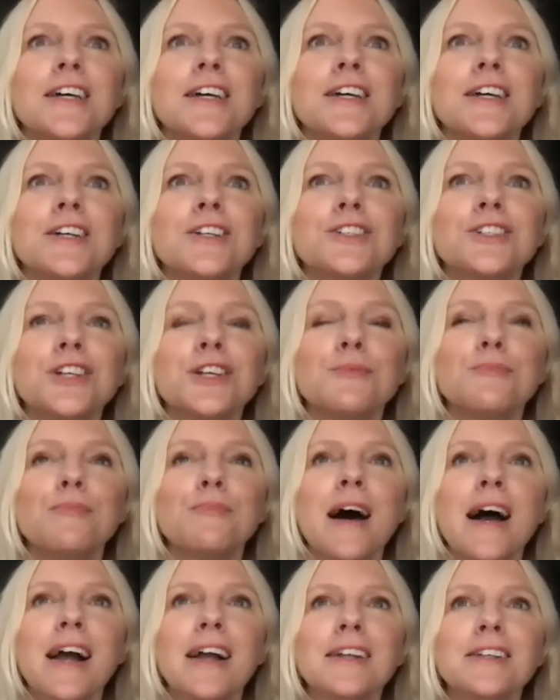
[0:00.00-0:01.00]
she
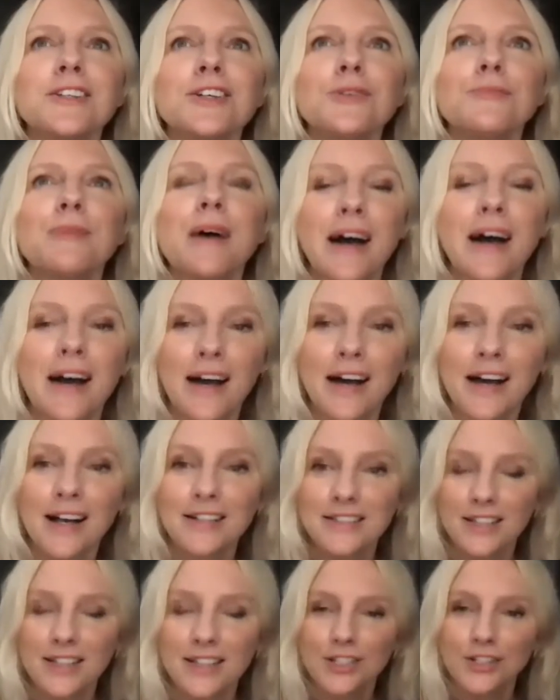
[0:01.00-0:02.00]
packed her bags
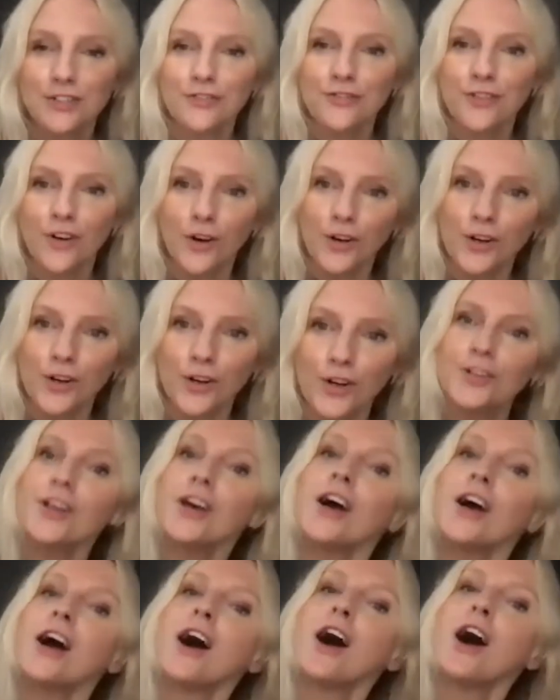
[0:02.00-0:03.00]
and she followed
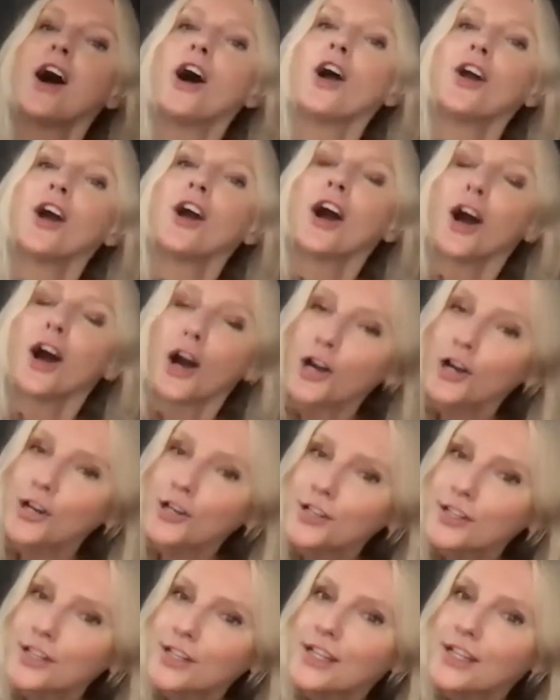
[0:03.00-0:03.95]
her heart